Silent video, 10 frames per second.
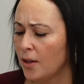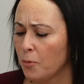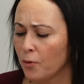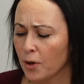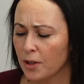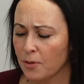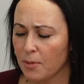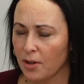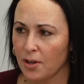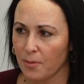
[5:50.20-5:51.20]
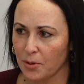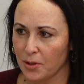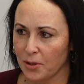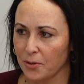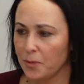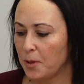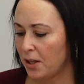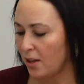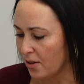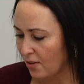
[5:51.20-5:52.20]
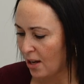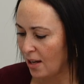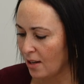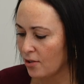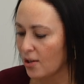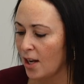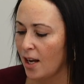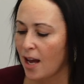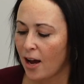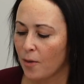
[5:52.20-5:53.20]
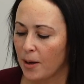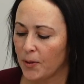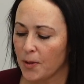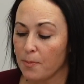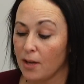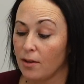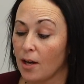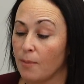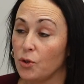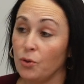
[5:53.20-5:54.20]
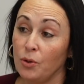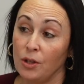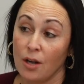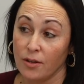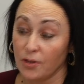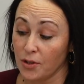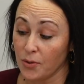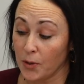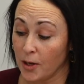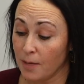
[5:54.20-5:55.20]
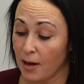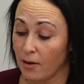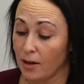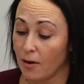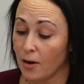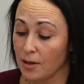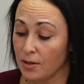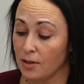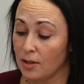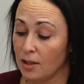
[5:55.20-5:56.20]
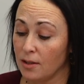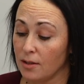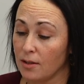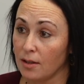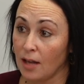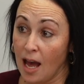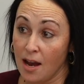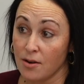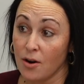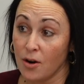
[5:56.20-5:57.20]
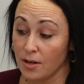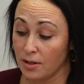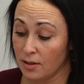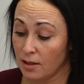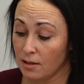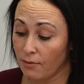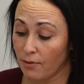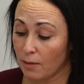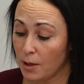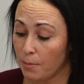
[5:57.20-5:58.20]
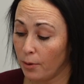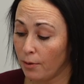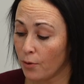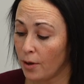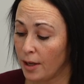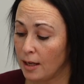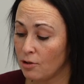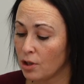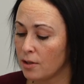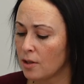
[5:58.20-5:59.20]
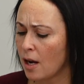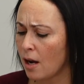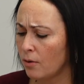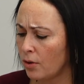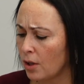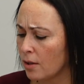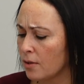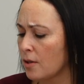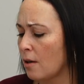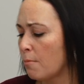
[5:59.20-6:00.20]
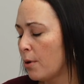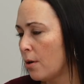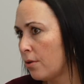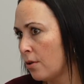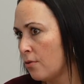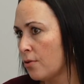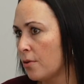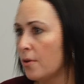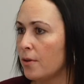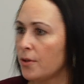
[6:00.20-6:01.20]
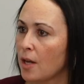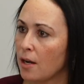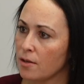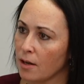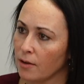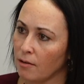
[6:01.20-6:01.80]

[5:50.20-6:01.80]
Moving on to myth number 2, speaking of age, how about the myth, I'm too young to worry about heart disease? Can heart disease affect people of all ages? And how do things like birth control, sedentary